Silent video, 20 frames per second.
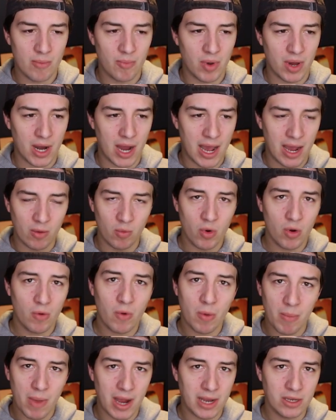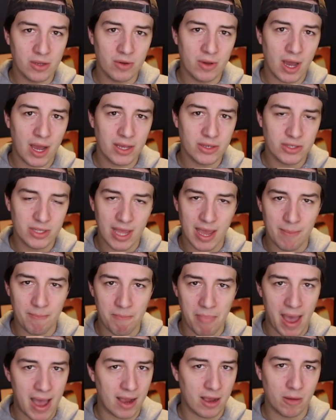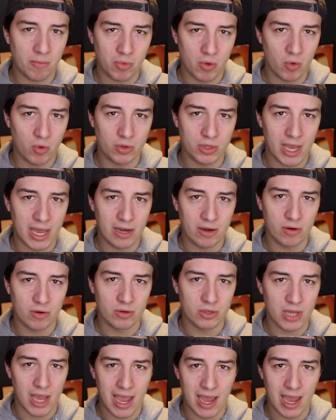But I will remind you guys that backup goaltenders